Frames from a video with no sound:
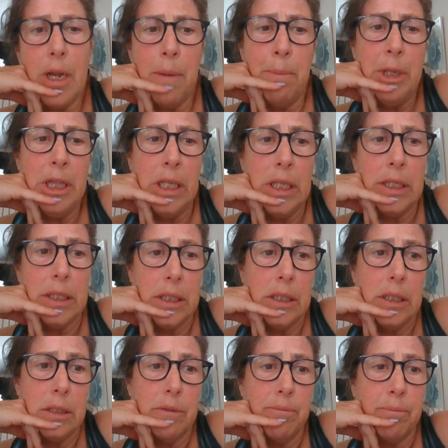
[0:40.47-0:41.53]
But the
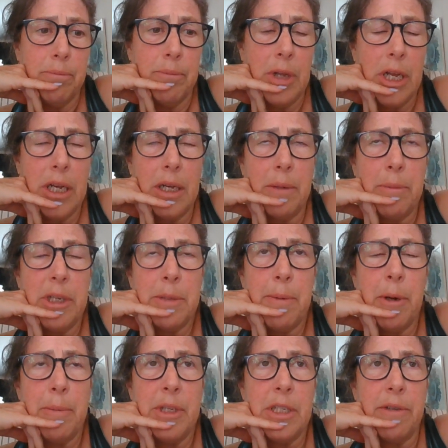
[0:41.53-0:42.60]

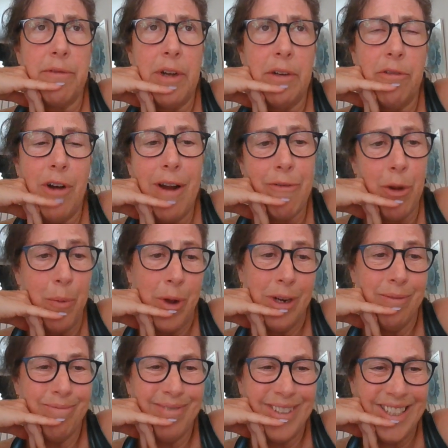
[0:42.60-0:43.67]
experiments are fun for
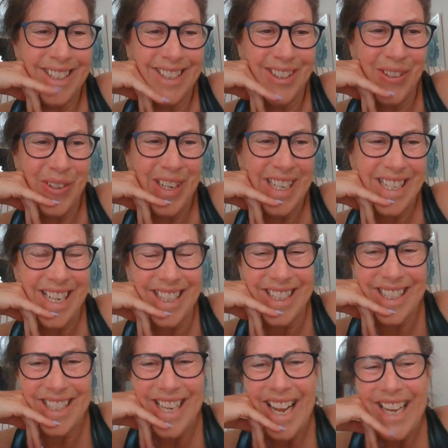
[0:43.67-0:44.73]
everyone, including
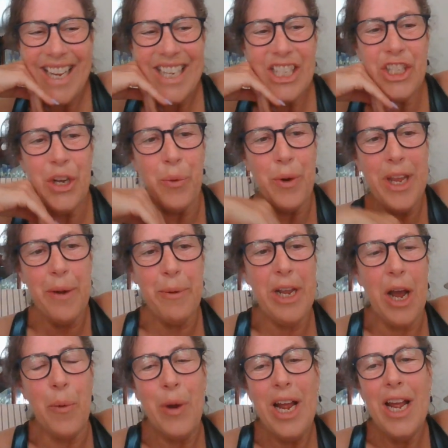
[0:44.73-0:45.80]
adults. So here we
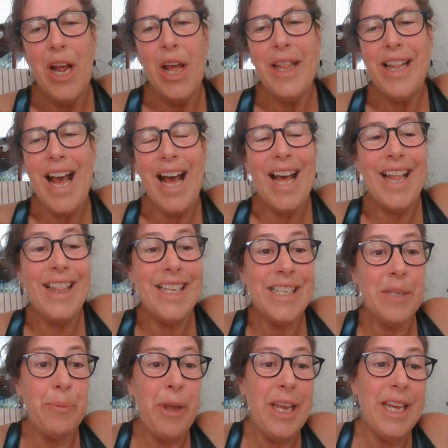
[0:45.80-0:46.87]
go.
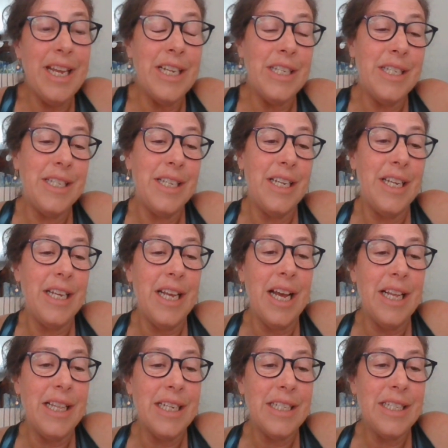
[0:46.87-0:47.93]
This week is
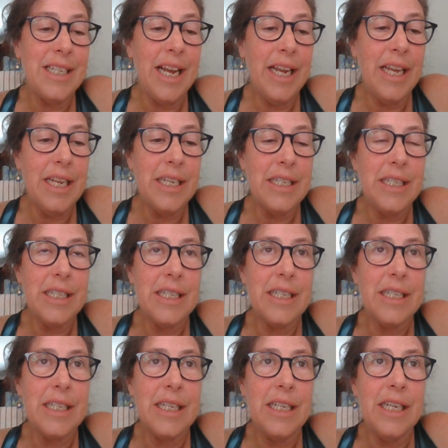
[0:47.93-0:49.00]
the second
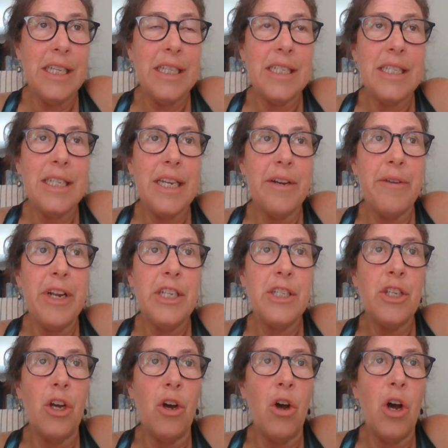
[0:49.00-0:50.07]
in the
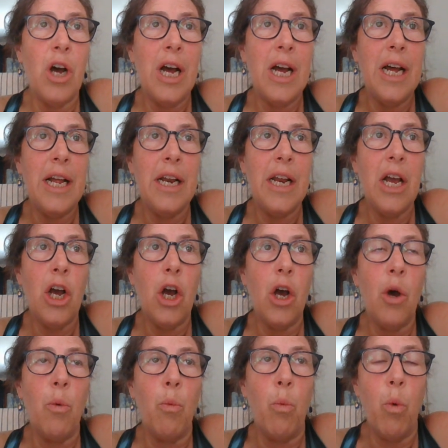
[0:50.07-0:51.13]
series on
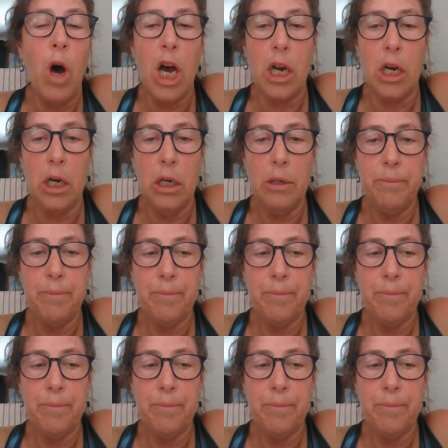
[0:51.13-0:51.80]
water.